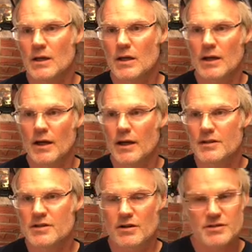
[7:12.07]
uh,
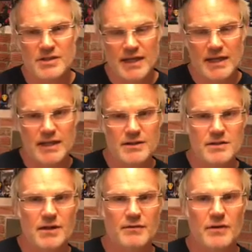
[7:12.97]
starts digging and
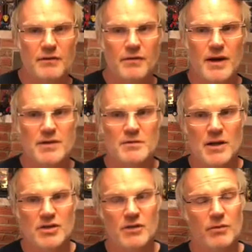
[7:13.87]
stuff and finds
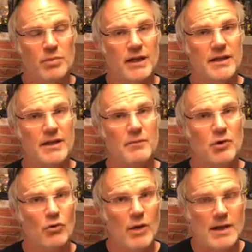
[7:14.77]
mention of a planet named
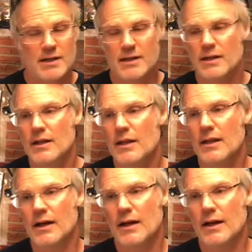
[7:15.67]
Crait,
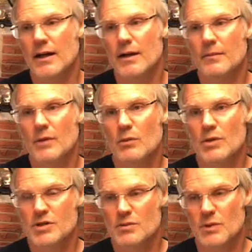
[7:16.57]
um,
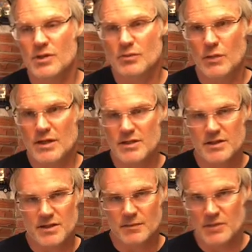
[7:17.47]
which which raises
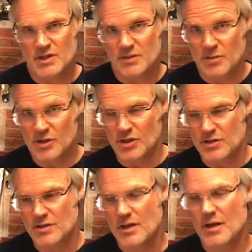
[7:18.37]
some
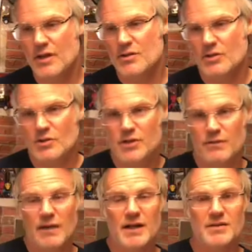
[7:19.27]
suspicions. So she
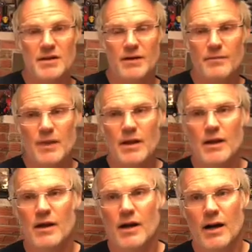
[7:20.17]
flies there
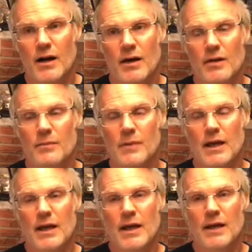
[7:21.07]
um,
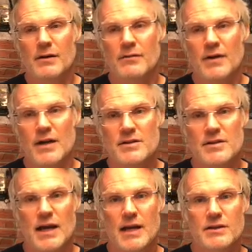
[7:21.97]
and finds
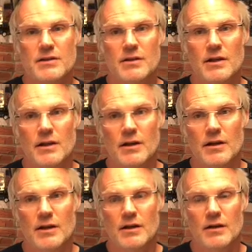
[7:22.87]
that
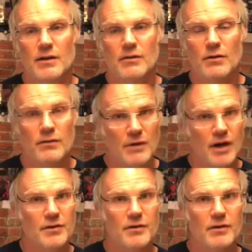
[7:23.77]
uh, her
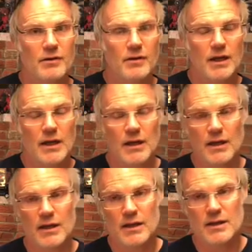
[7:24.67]
father
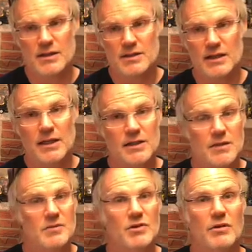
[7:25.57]
uh, is leading
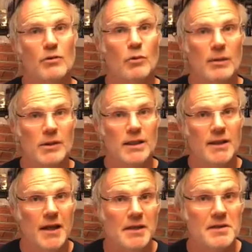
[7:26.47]
some sort of a rebel
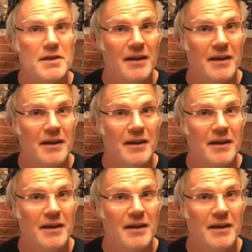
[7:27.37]
alliance